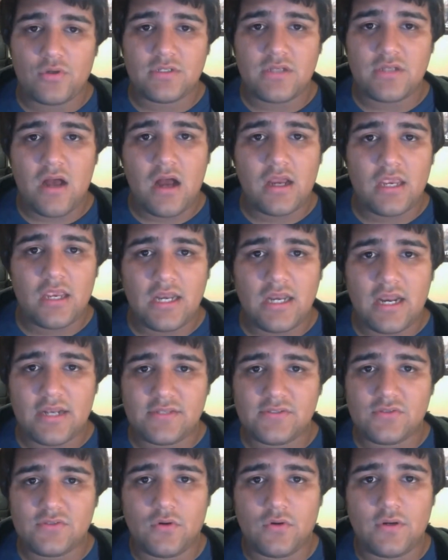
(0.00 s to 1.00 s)
talking at a
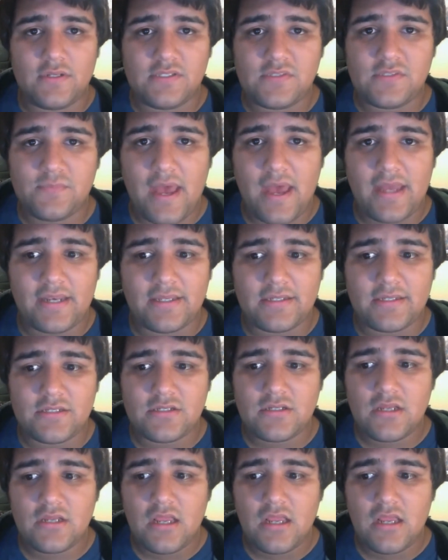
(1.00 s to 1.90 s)
store in Spanish,